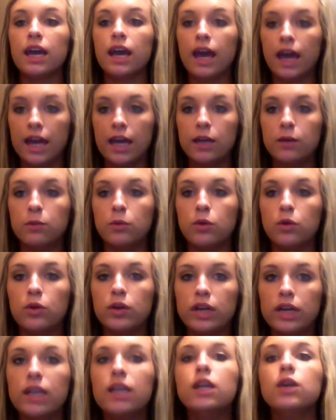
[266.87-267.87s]

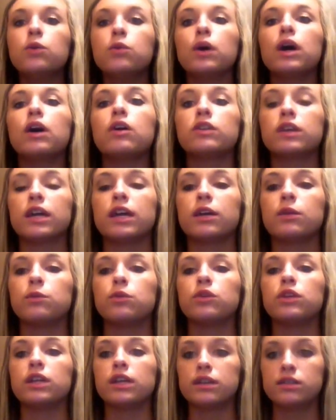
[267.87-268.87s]
wild animal
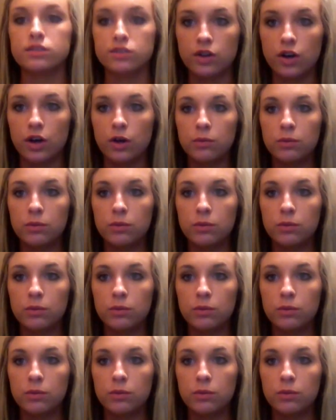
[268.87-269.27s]
that has not